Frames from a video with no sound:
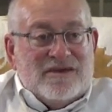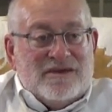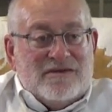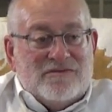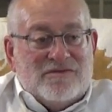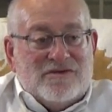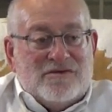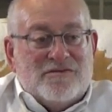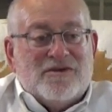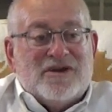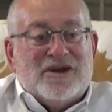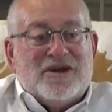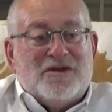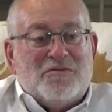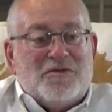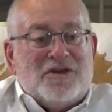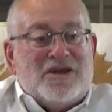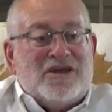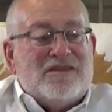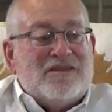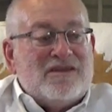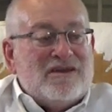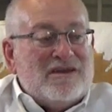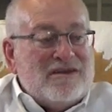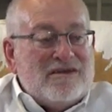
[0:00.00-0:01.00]
If we were going to be
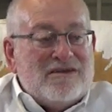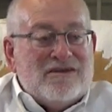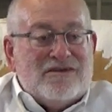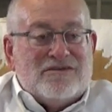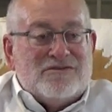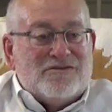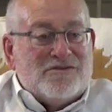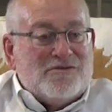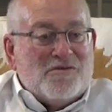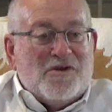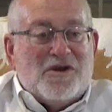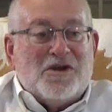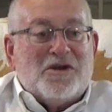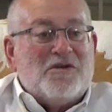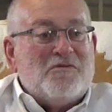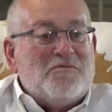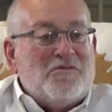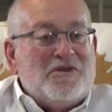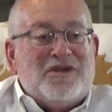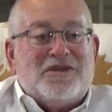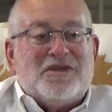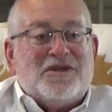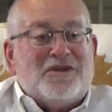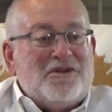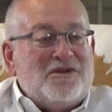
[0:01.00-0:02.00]
in the news, we weren't going to
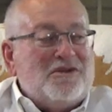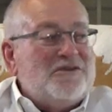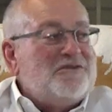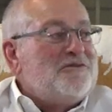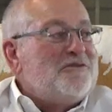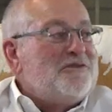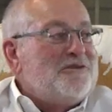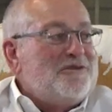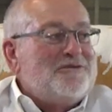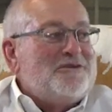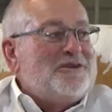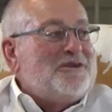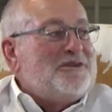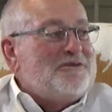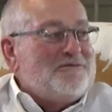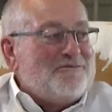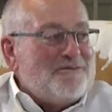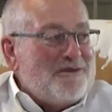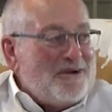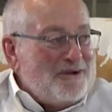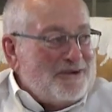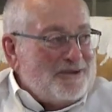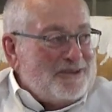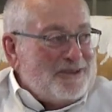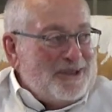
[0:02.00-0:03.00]
be in the news for doing the
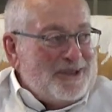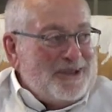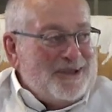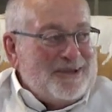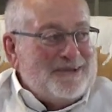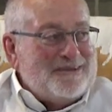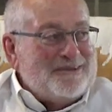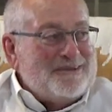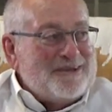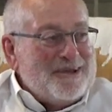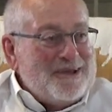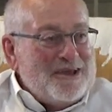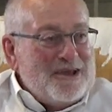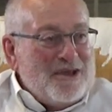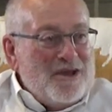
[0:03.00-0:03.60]
wrong things.